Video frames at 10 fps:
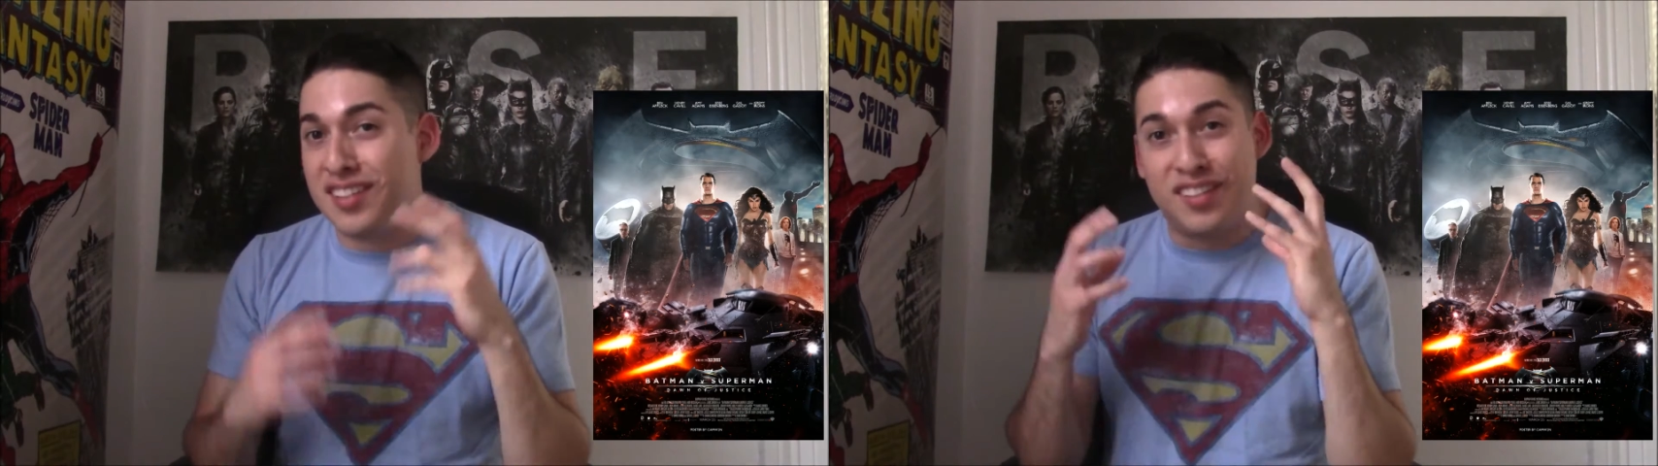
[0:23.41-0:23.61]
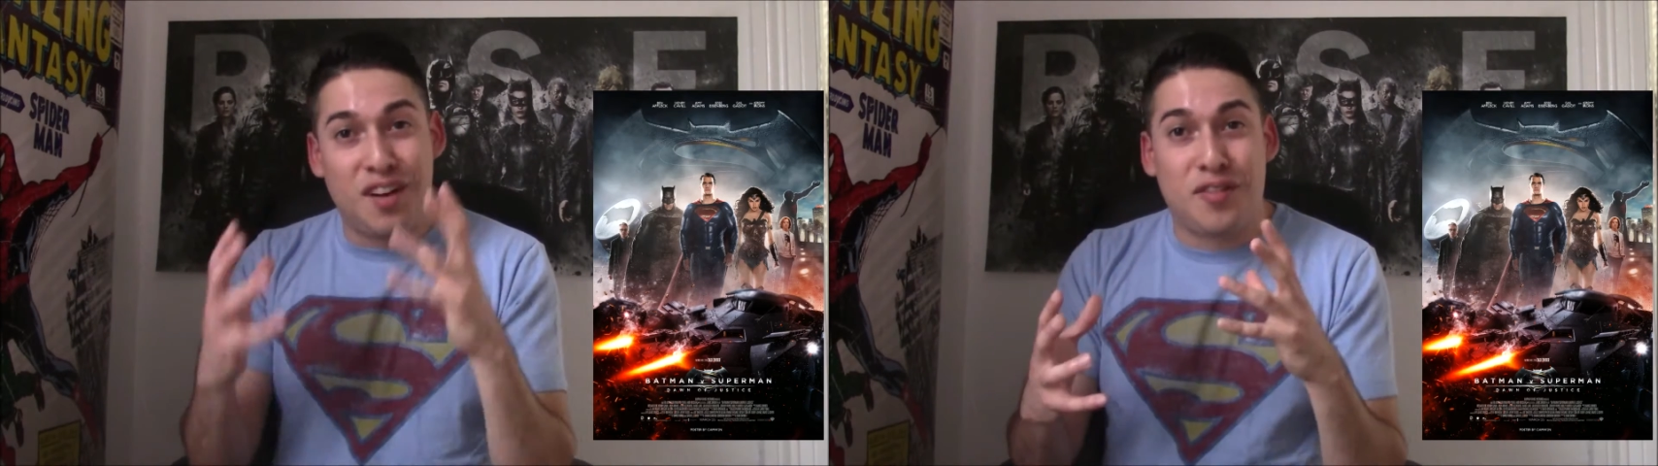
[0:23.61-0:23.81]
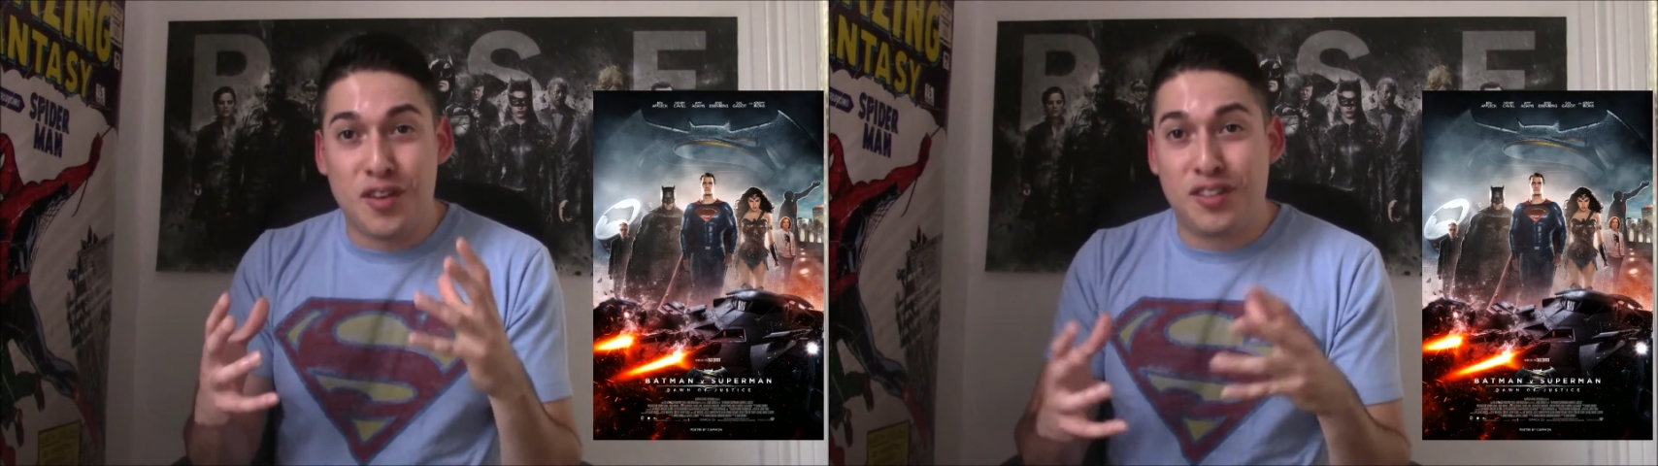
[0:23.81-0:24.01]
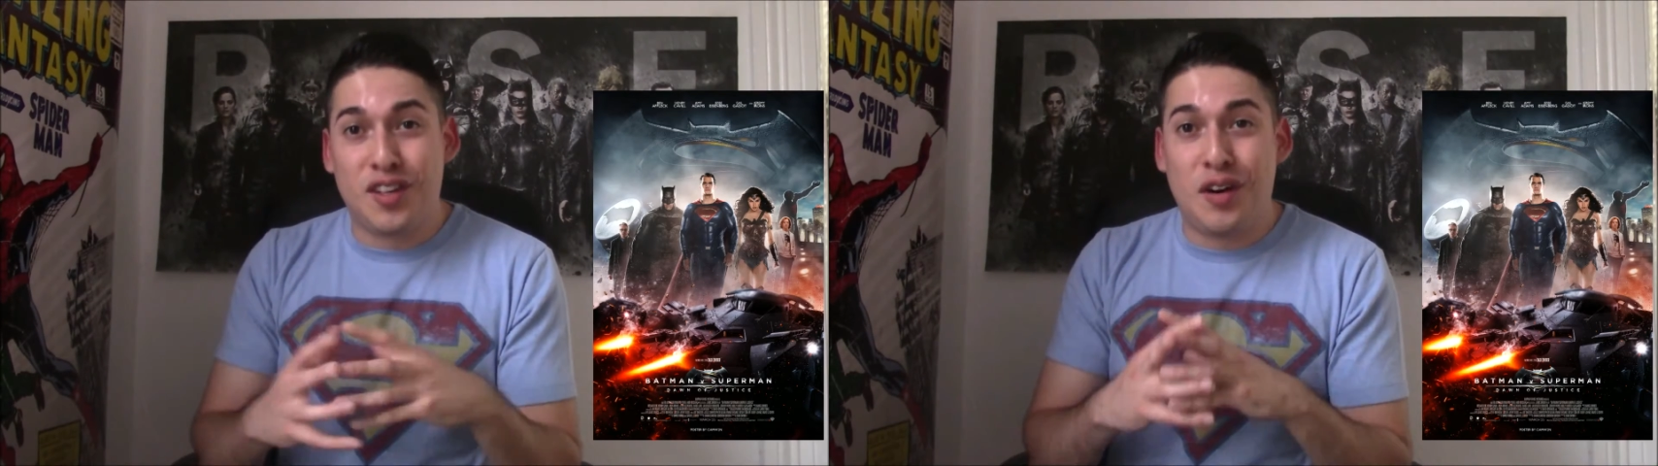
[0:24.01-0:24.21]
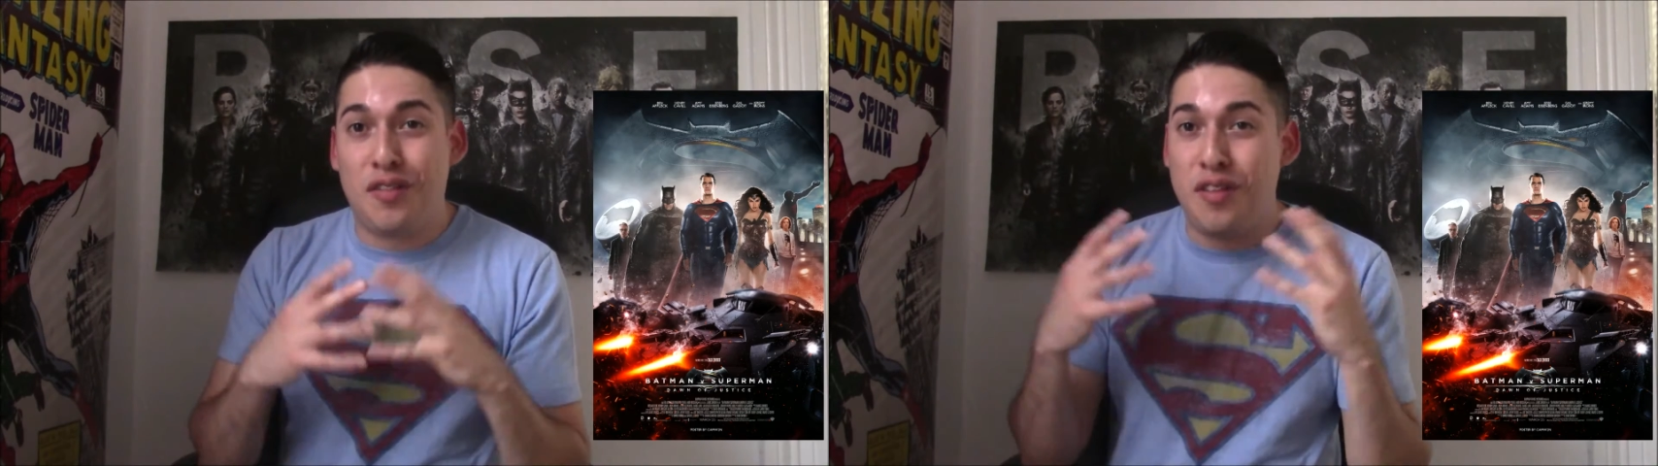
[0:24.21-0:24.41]
decide for
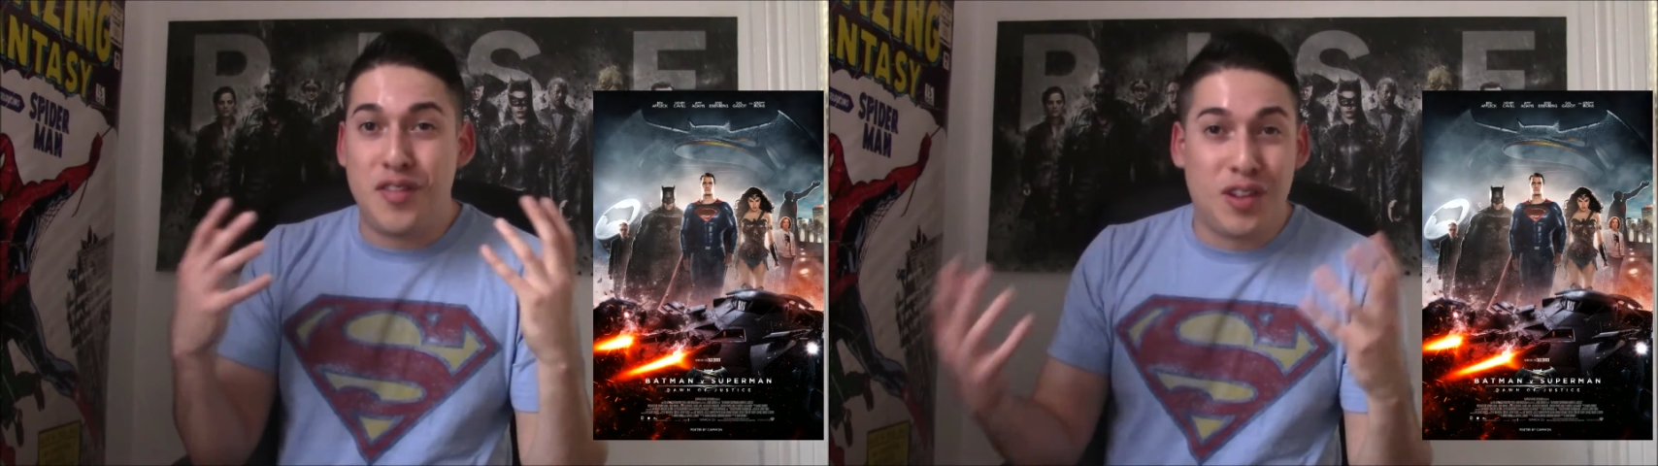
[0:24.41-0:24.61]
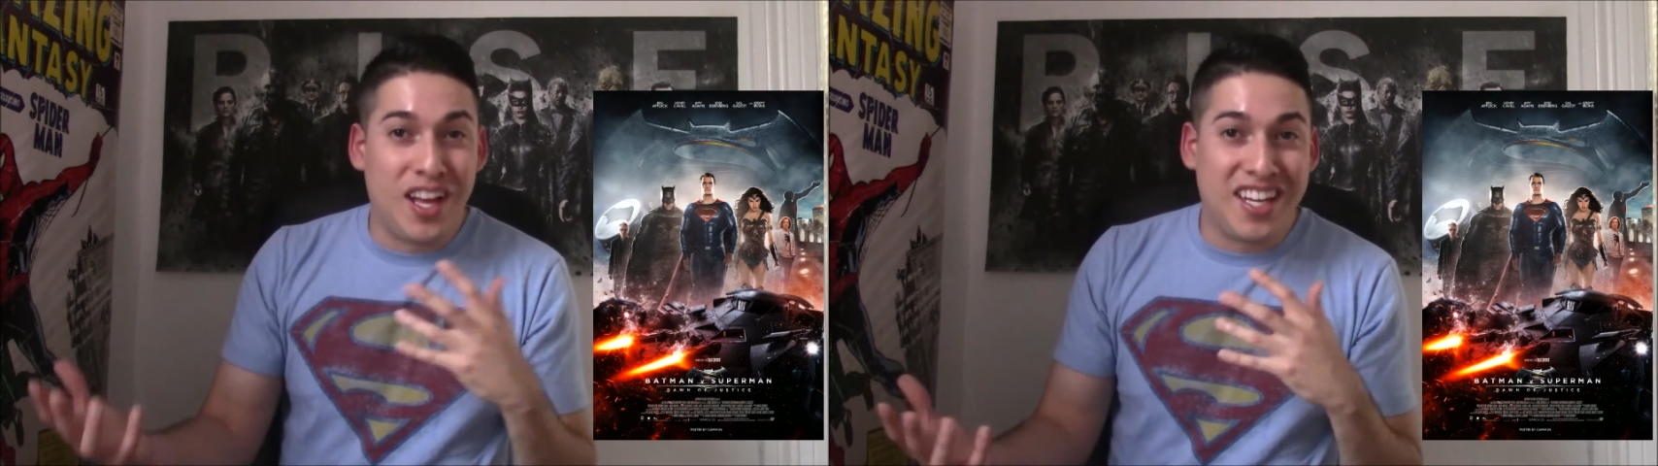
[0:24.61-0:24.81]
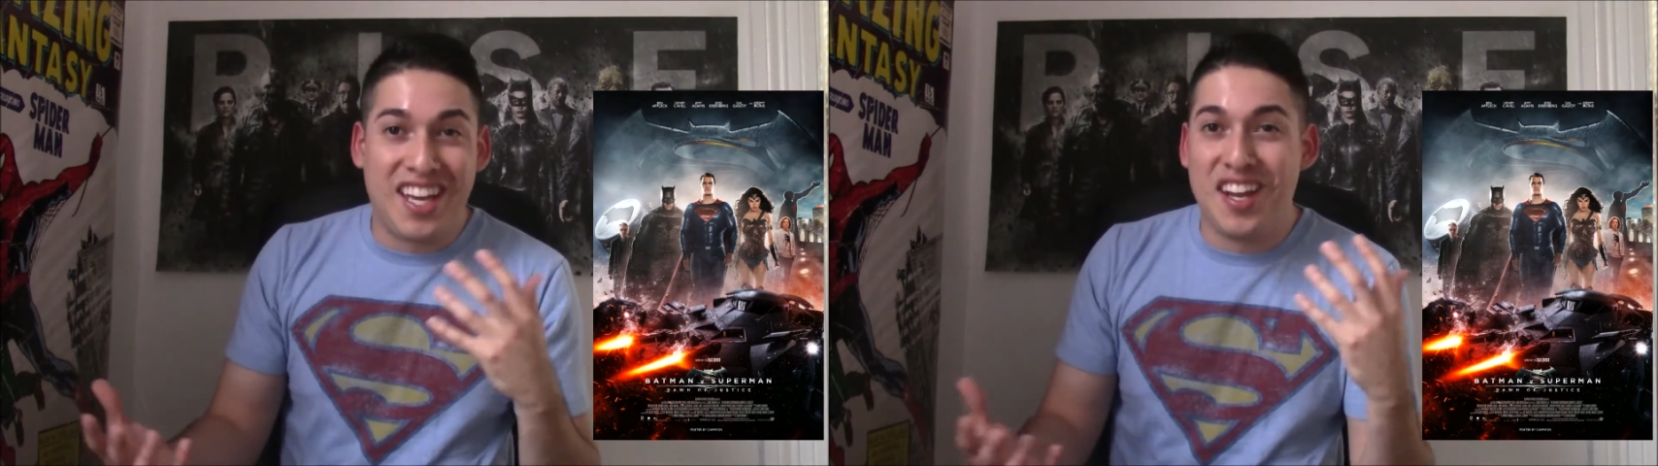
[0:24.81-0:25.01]
yourself if you like